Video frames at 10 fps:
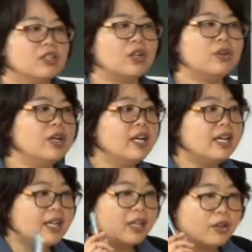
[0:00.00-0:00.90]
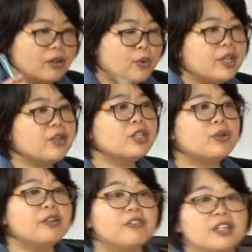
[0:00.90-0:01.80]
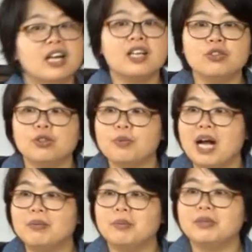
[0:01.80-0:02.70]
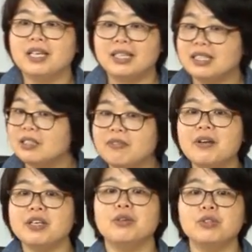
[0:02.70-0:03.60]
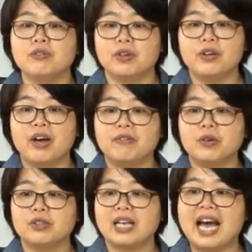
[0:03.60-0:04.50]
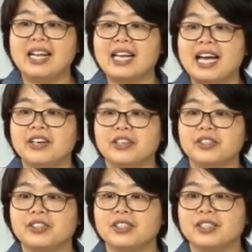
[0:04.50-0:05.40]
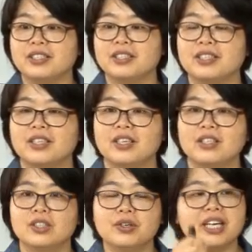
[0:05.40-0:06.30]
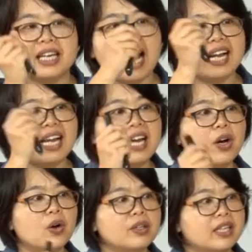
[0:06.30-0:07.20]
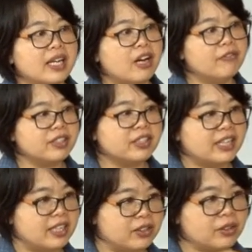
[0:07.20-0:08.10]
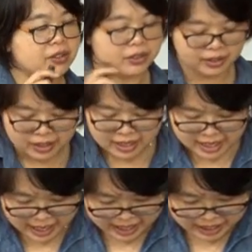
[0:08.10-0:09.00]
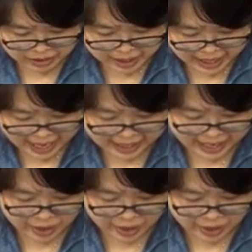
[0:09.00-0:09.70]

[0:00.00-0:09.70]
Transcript: So when you're doing phonology problem sets, it's very useful you have those highlighters. So you can highlight all the alveolar nasal, and you can highlight